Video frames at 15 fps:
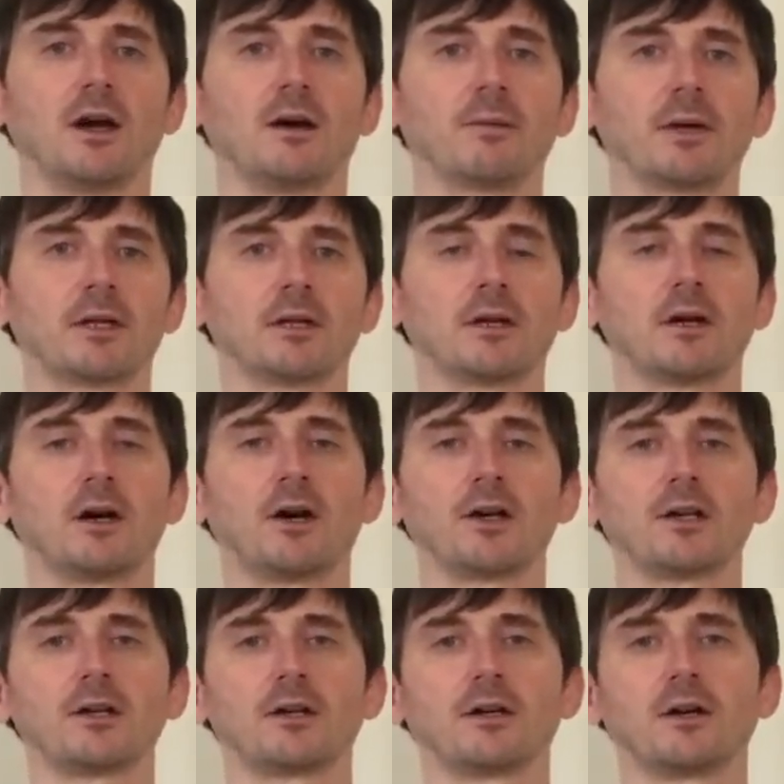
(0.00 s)
I mean,
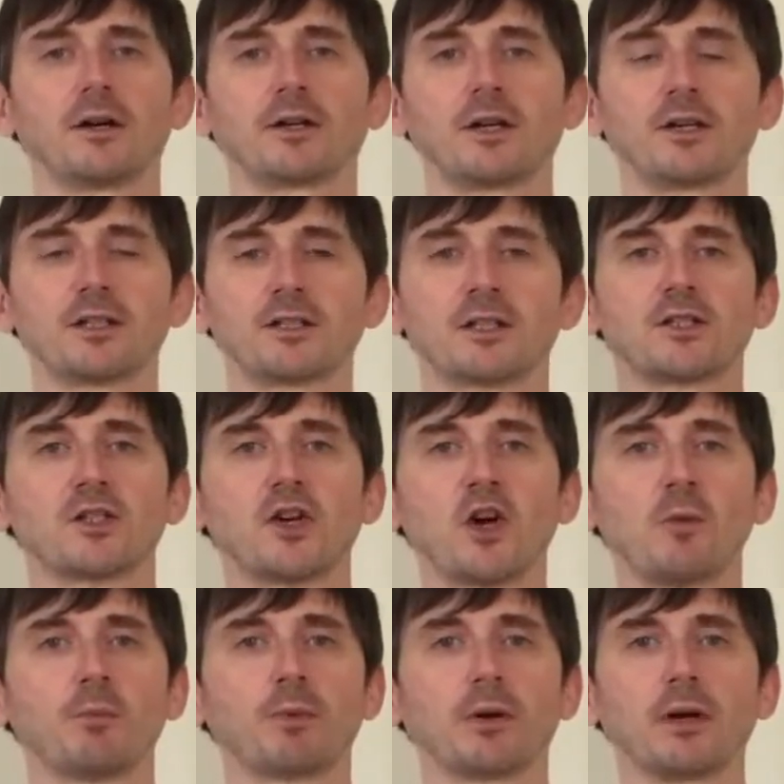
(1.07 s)
I, I got it set
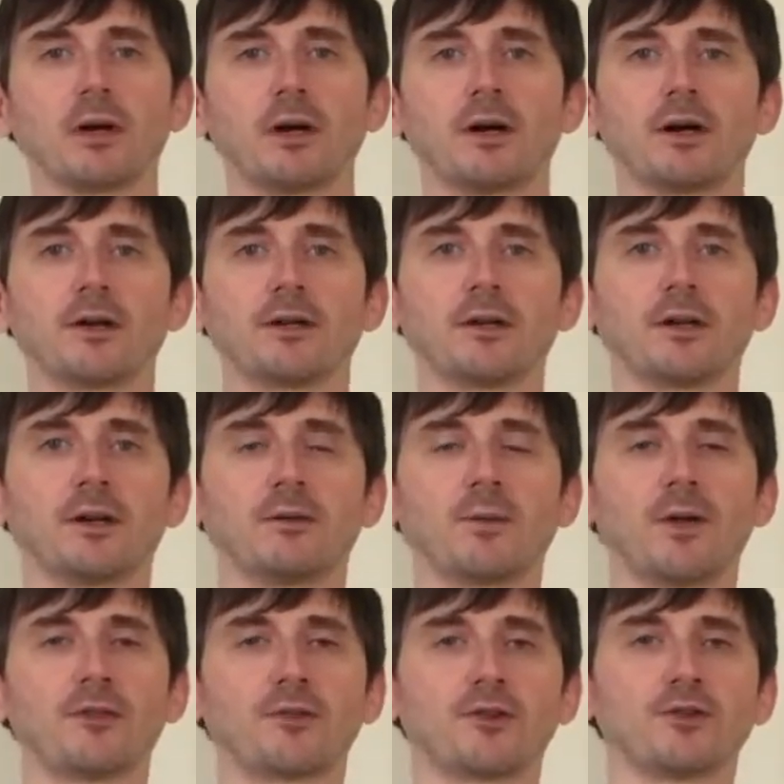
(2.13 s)
up, I uh,
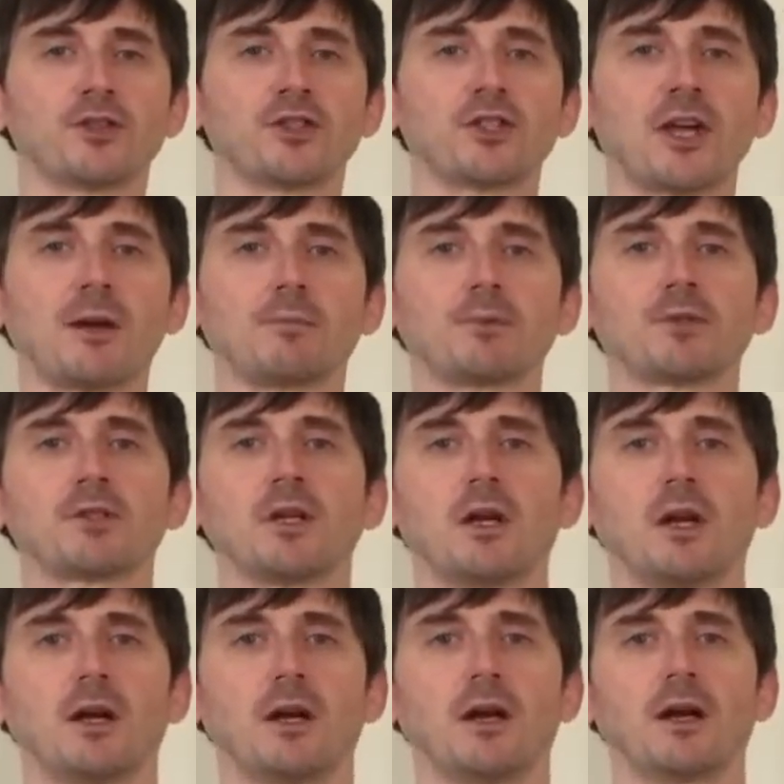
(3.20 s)
went through the steps
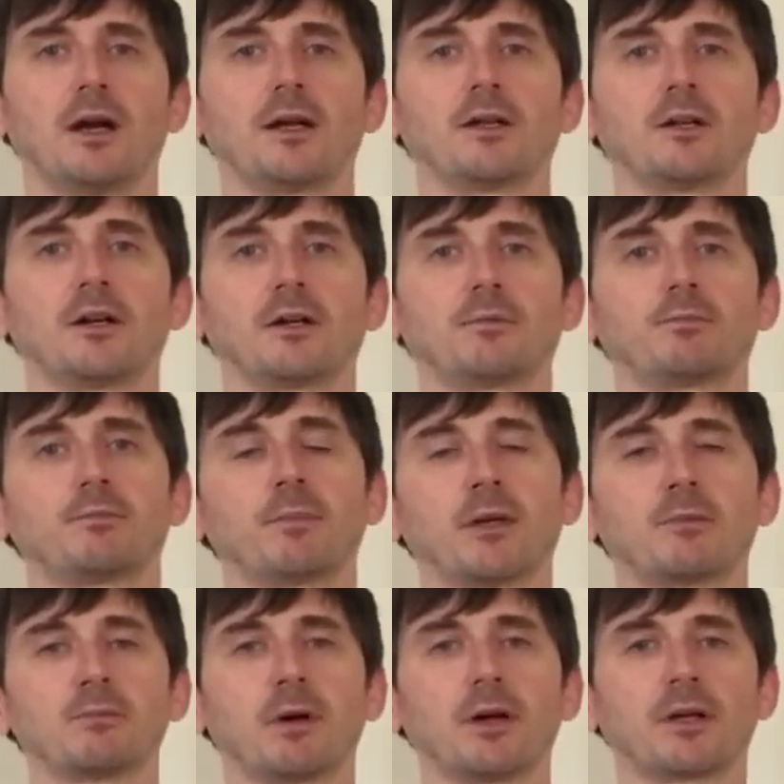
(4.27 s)
and I
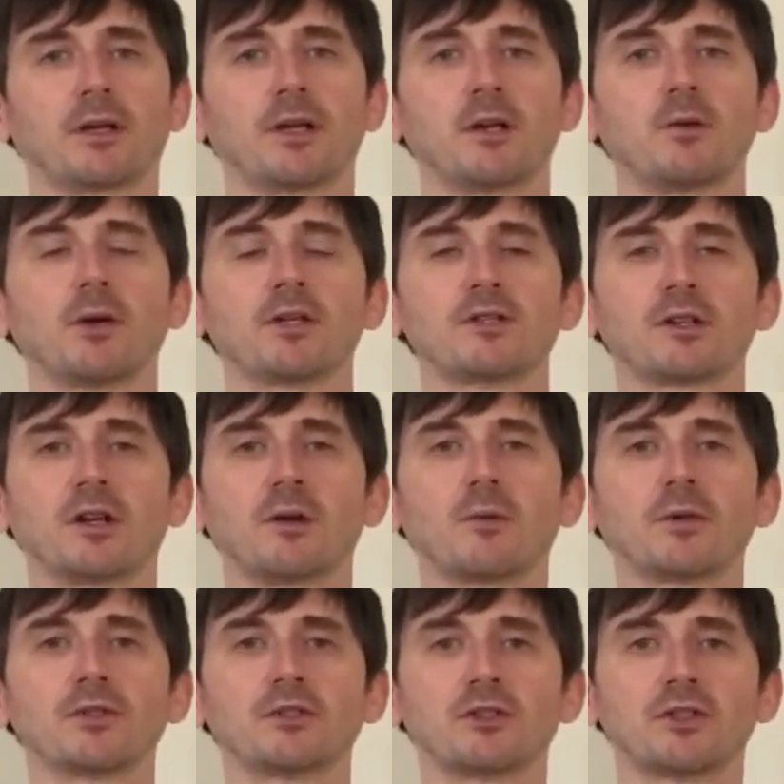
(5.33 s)
picked my keywords that I
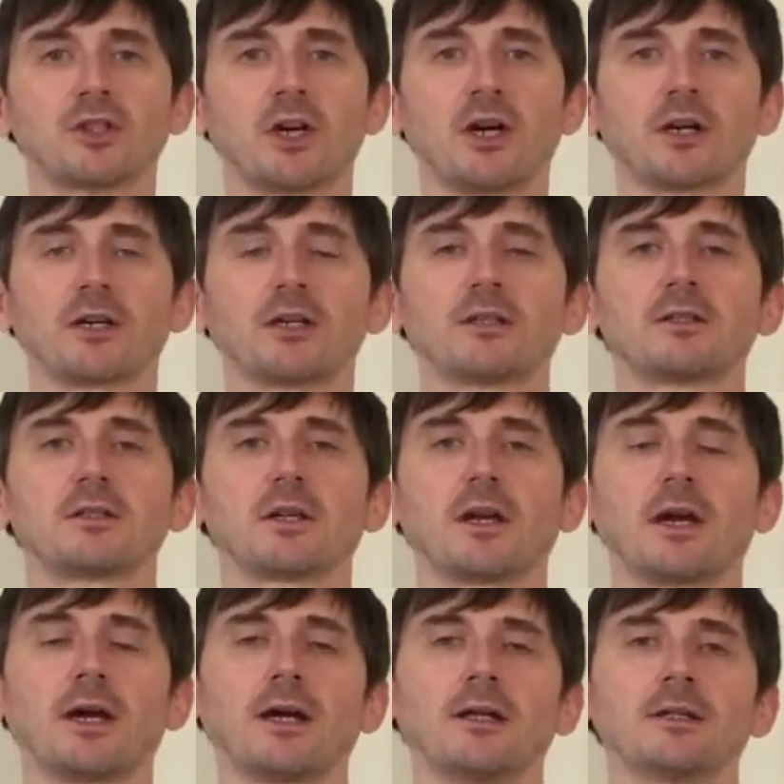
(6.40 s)
wanted to target
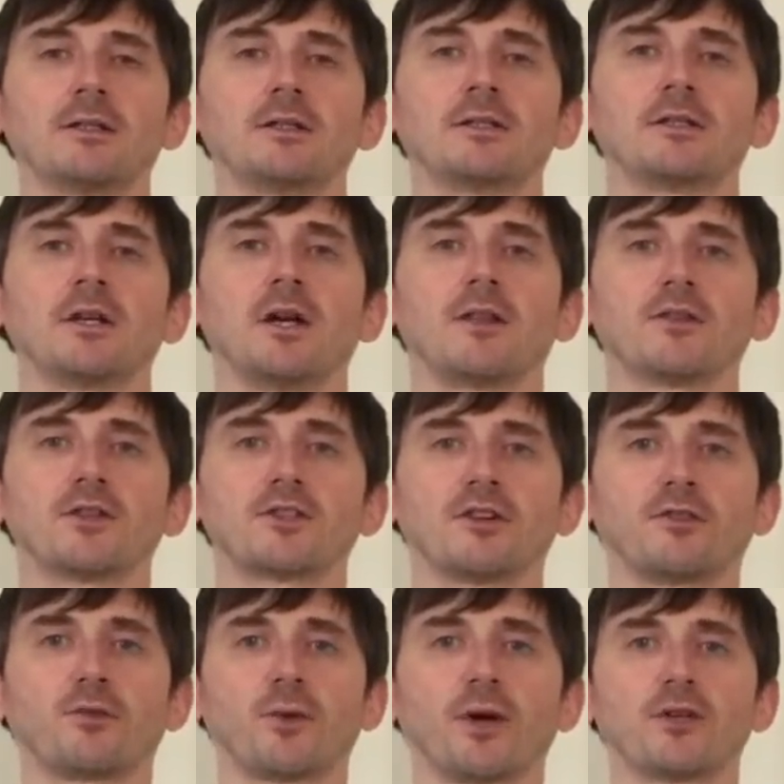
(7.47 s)
and the
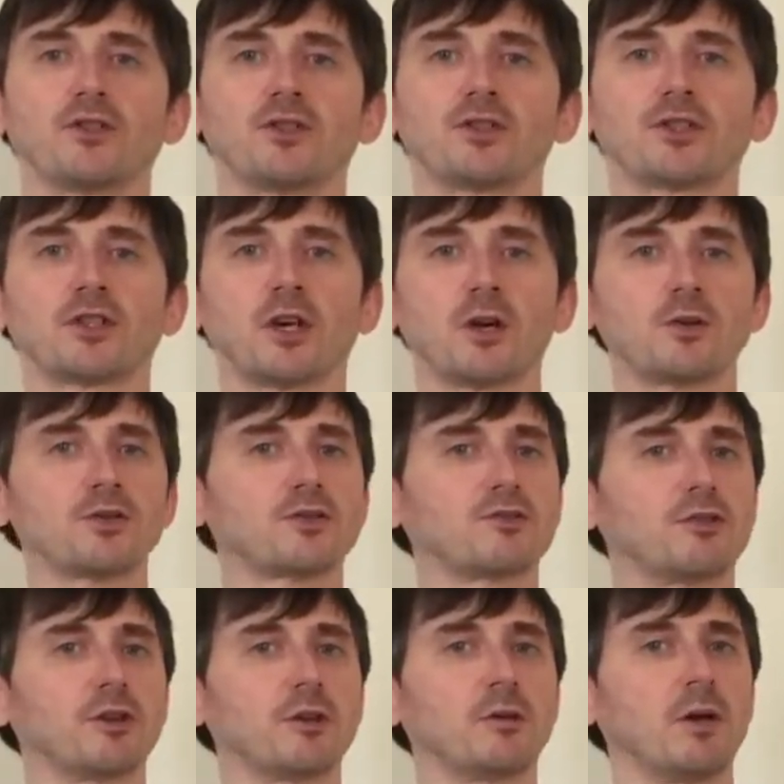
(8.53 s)
software just goes
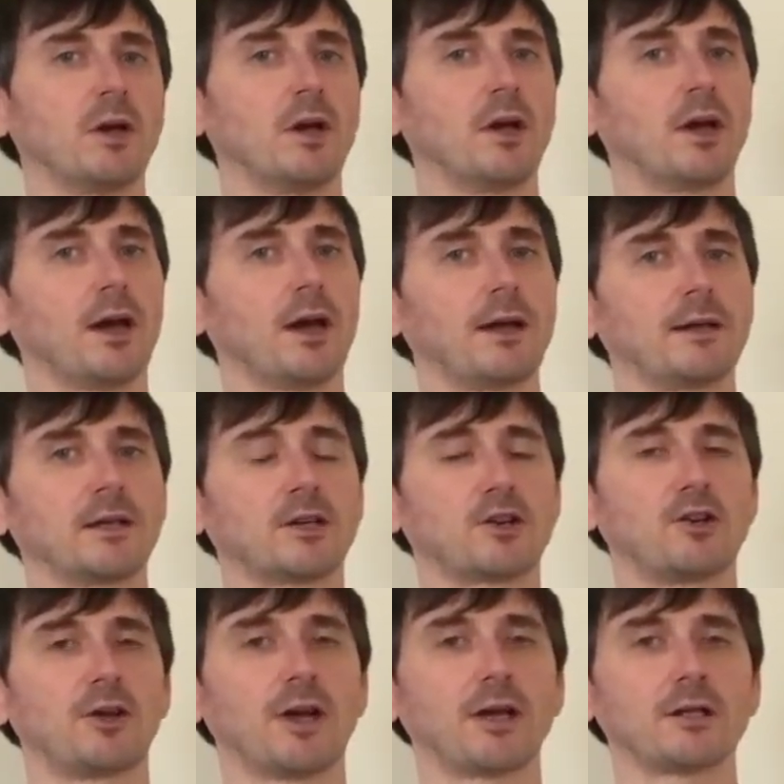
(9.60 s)
through and it
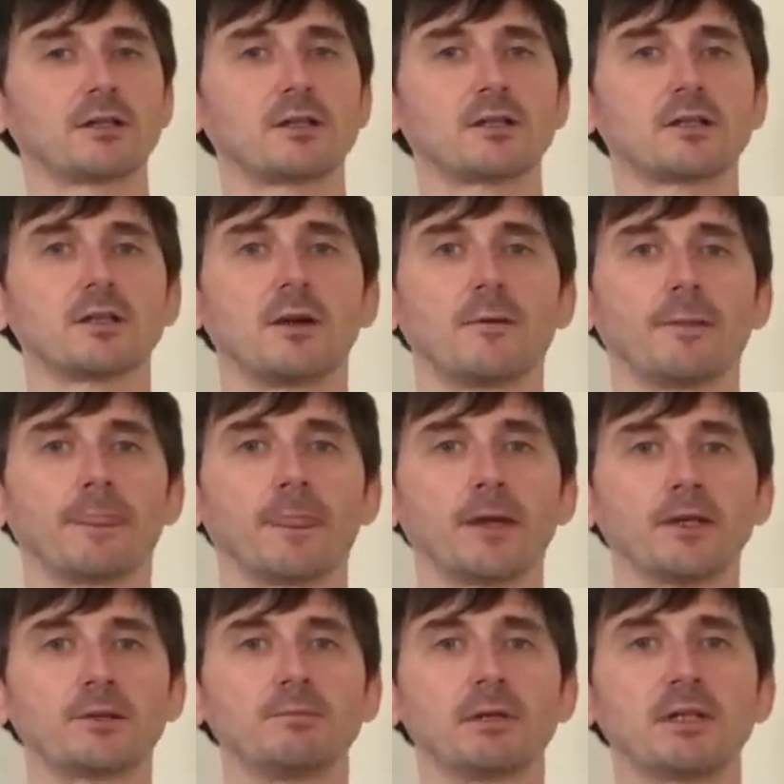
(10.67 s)
creates
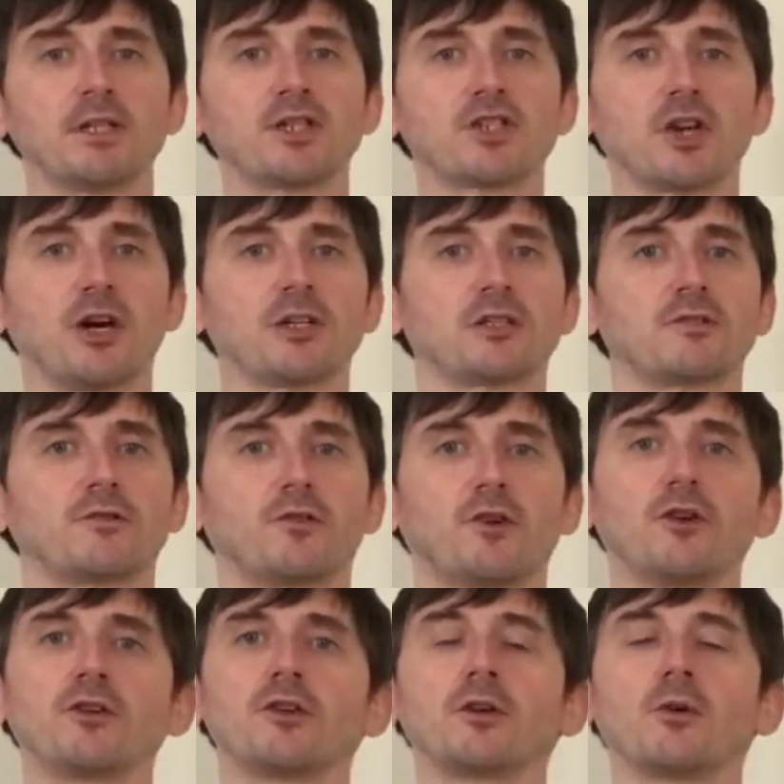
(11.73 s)
these mini sites
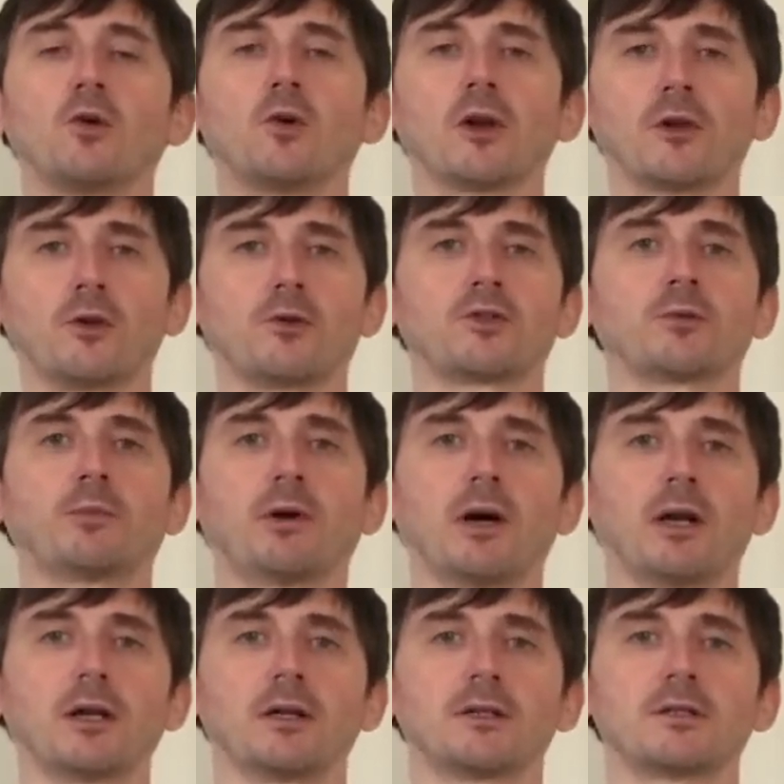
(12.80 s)
for you all on
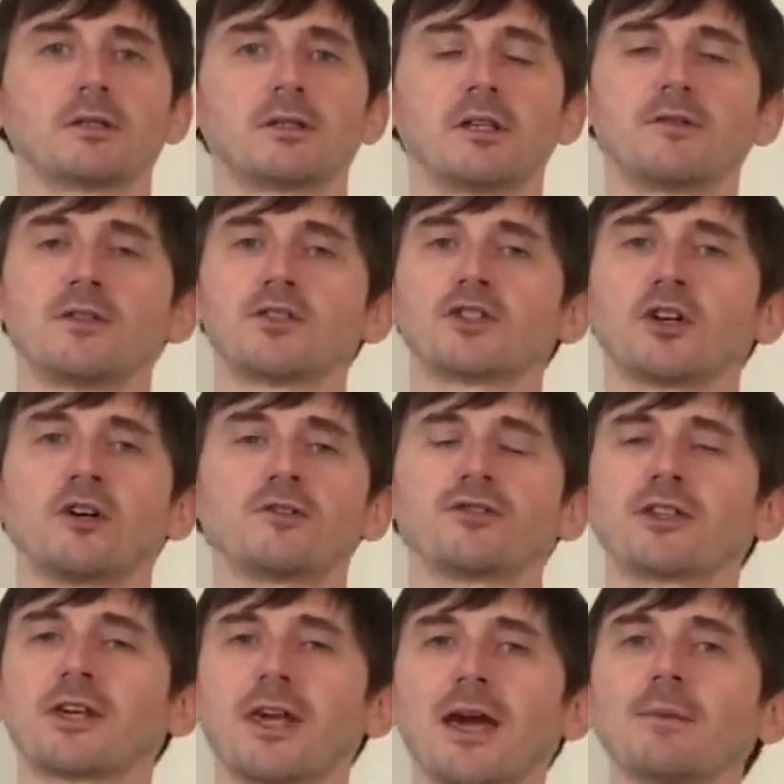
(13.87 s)
autopilot. It even solves
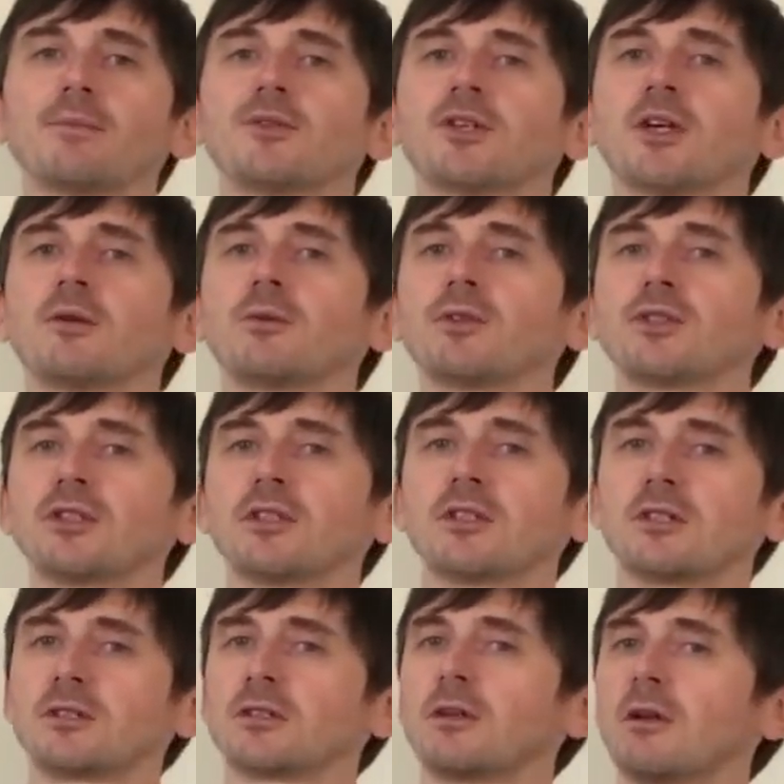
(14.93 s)
the captcha, which
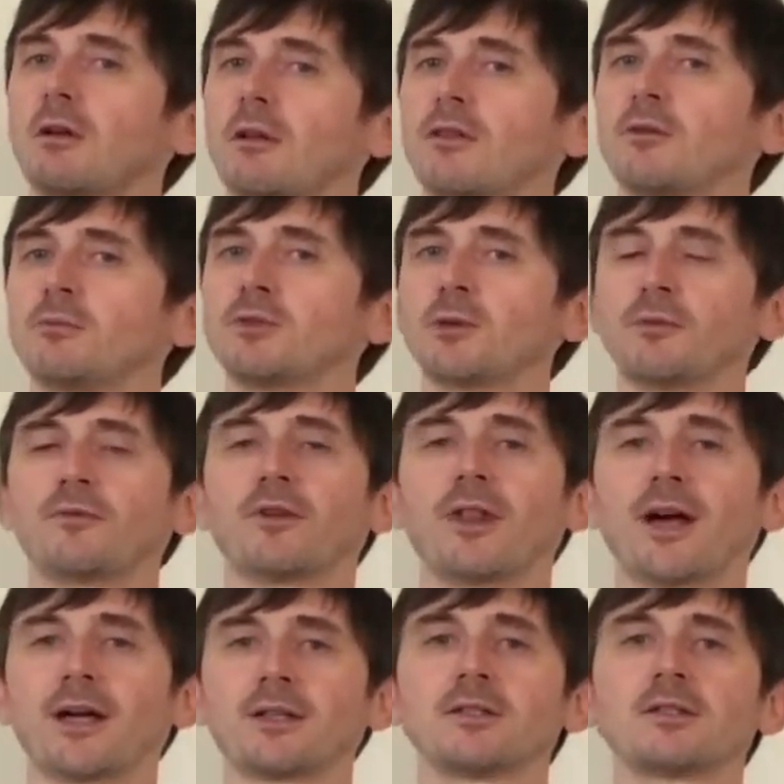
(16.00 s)
is thumbs up for
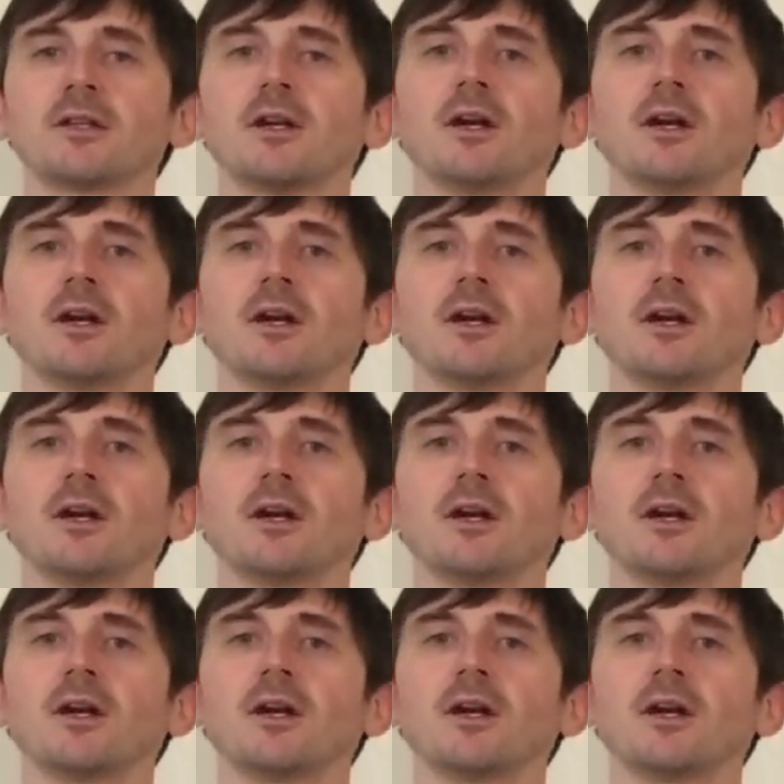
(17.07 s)
that.